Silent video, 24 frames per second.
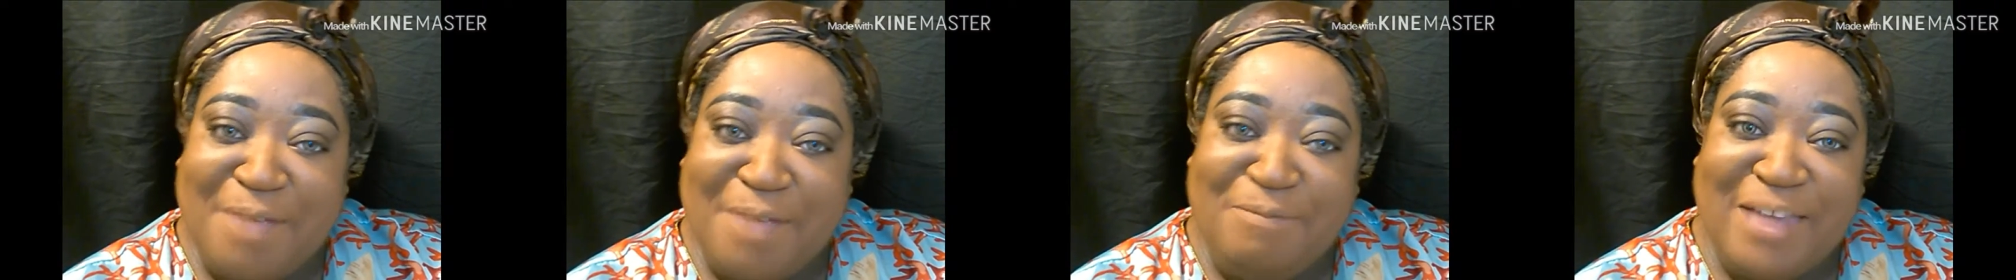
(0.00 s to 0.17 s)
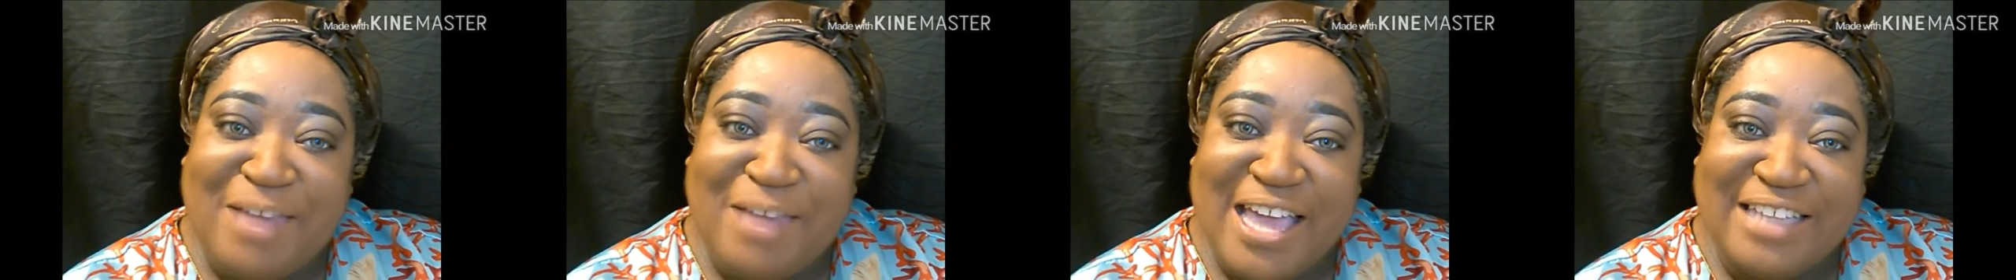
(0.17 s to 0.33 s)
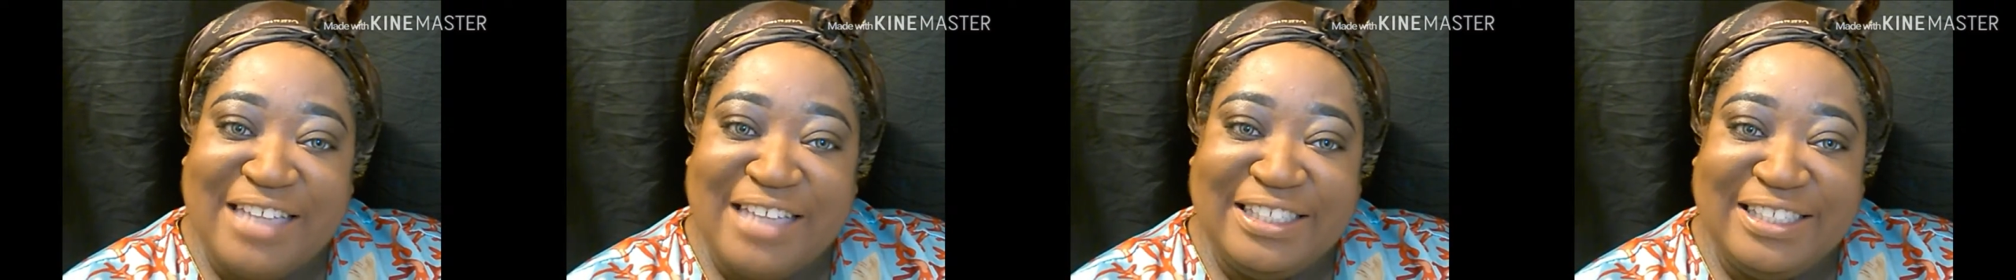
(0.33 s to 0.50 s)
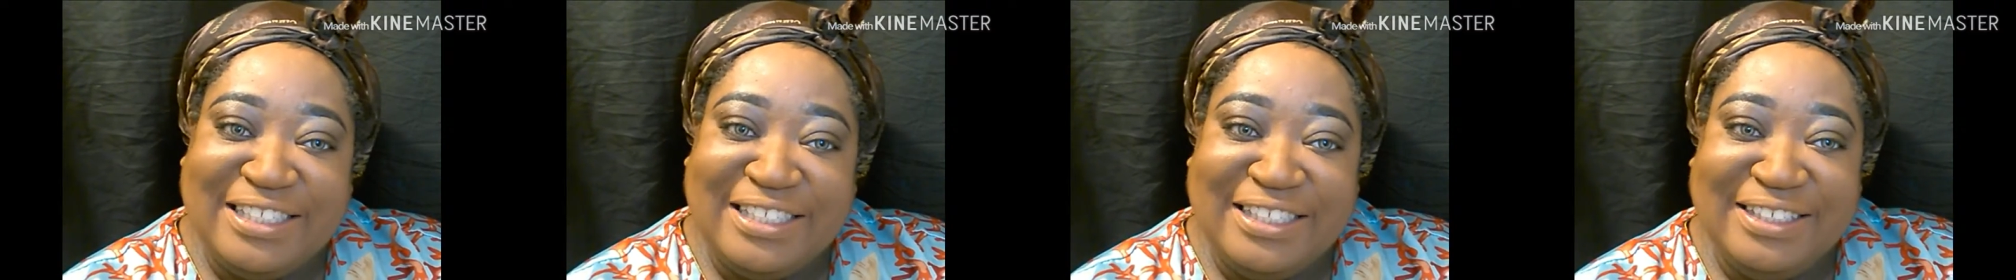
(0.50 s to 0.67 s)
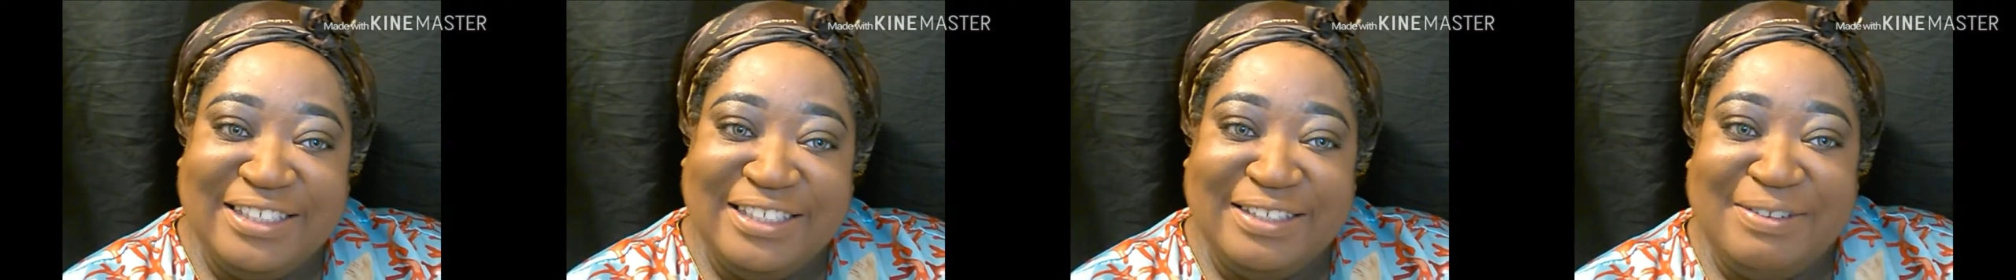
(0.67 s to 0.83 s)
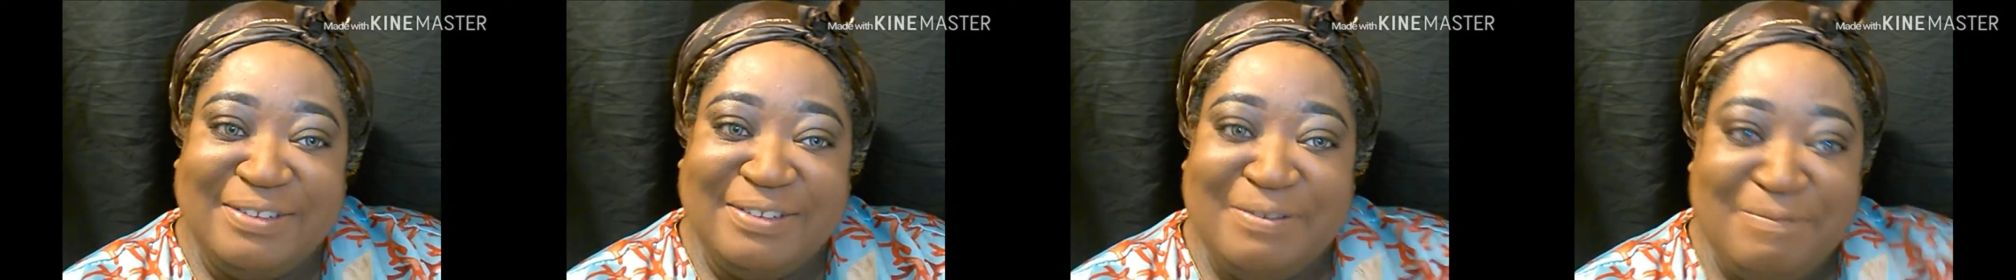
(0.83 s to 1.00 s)
blessed.
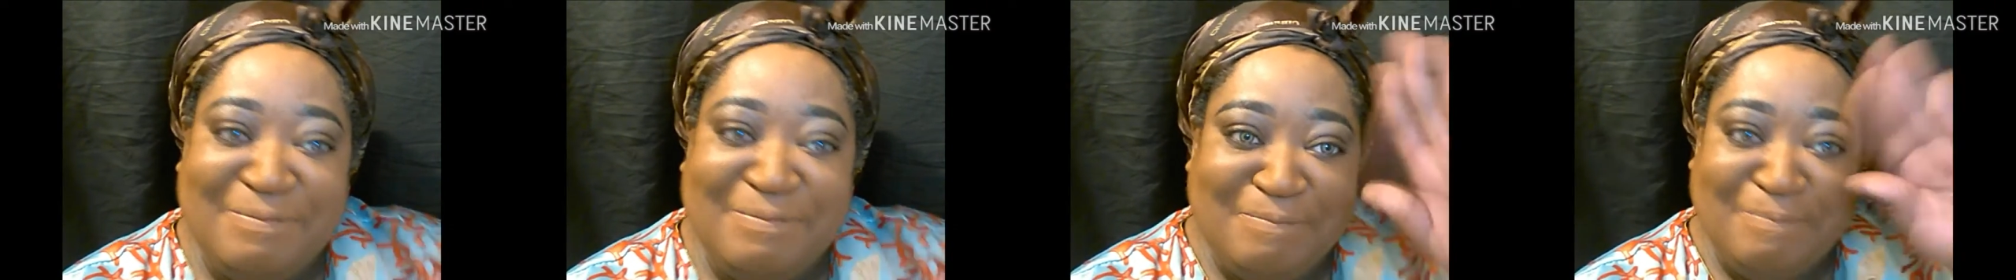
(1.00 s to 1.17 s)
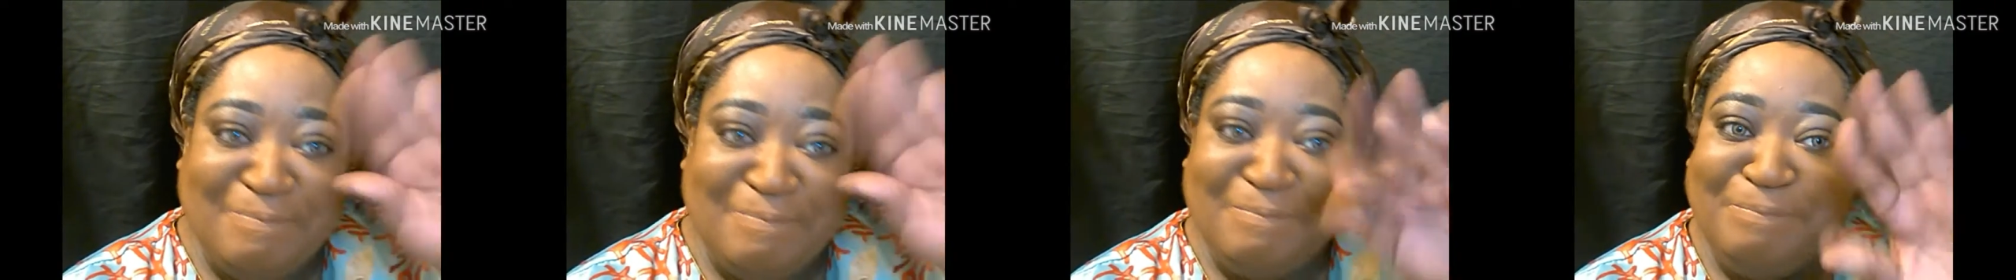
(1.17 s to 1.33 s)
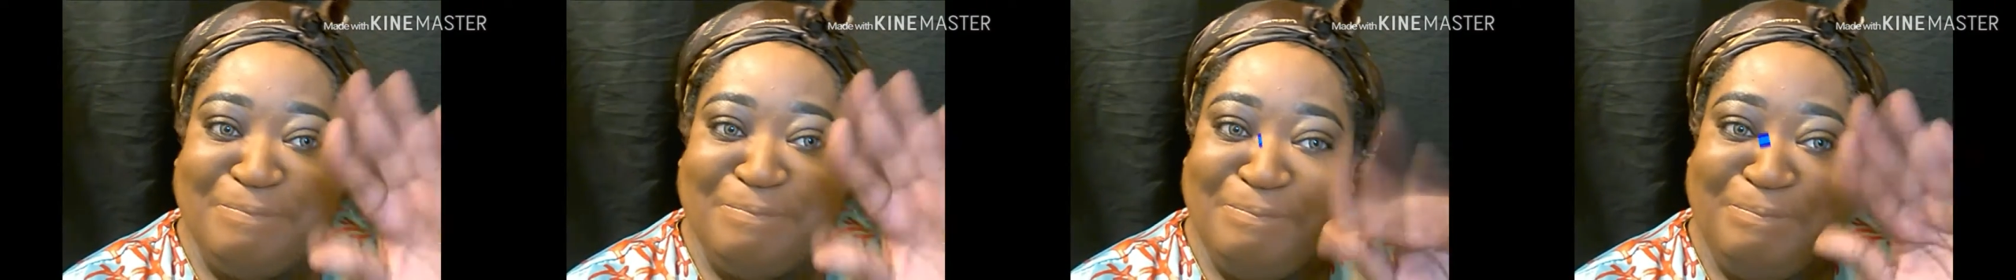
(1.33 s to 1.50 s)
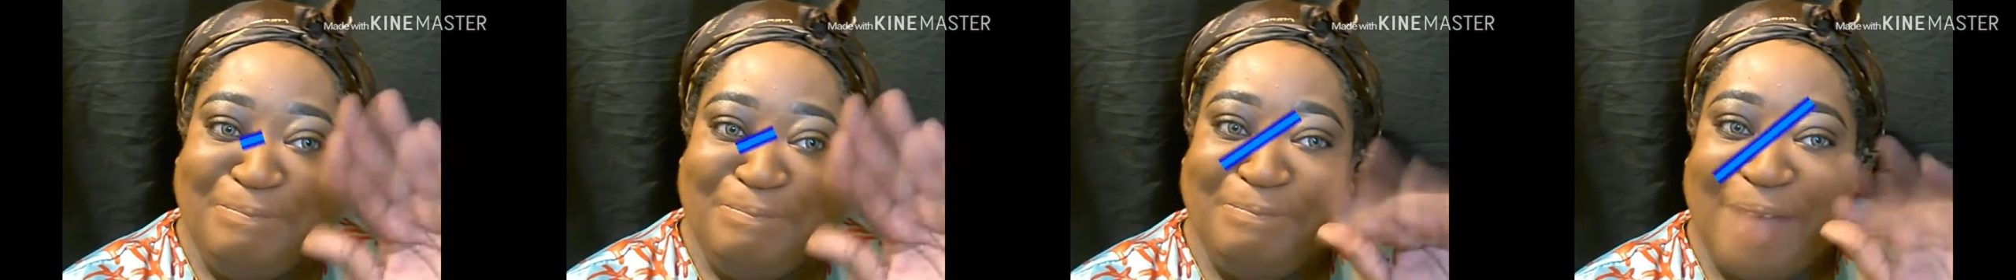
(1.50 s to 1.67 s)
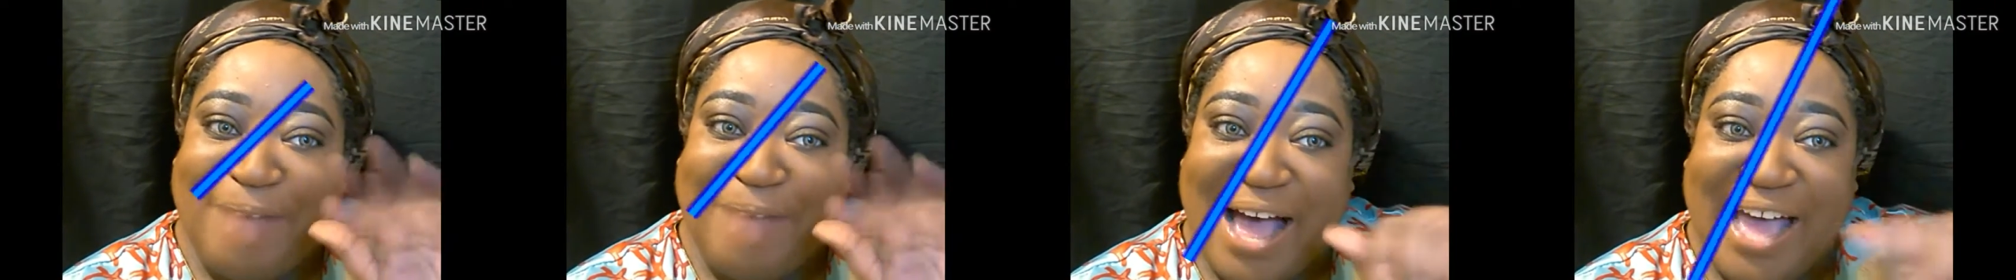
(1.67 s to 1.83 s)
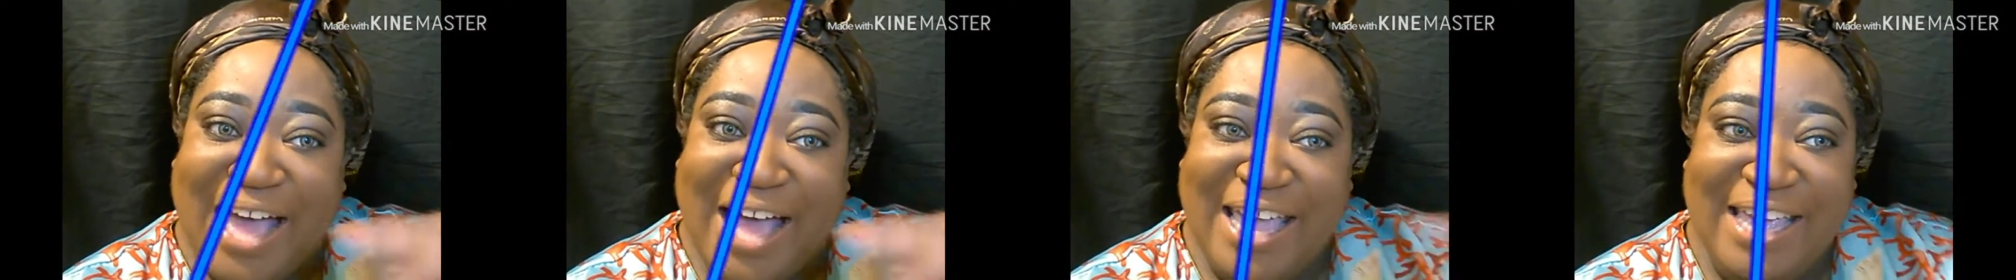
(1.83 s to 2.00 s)

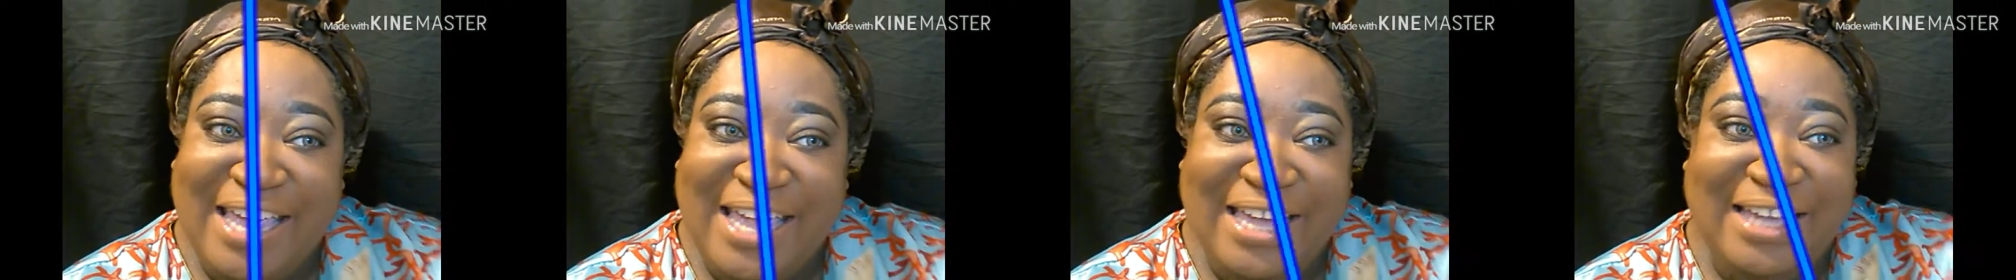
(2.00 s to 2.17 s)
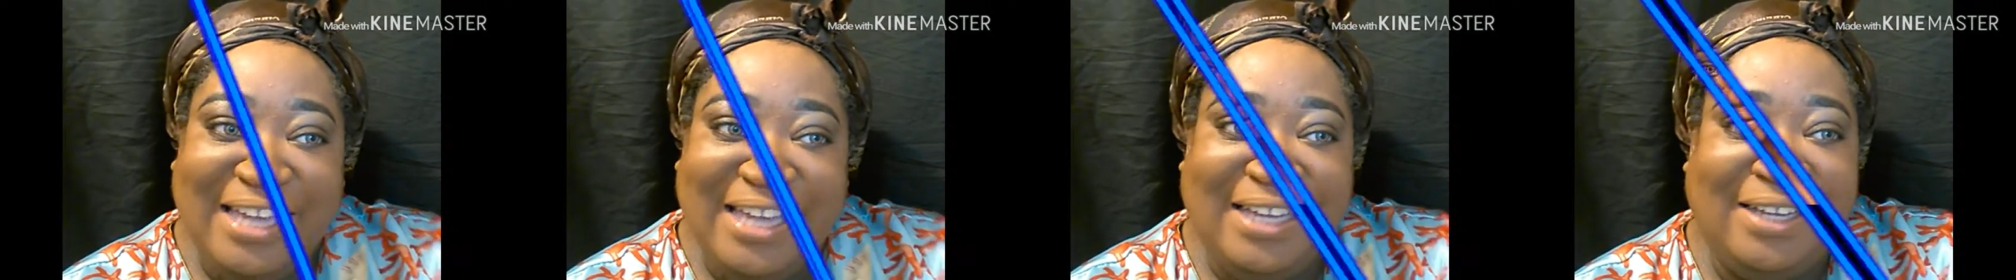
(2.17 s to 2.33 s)
Bye.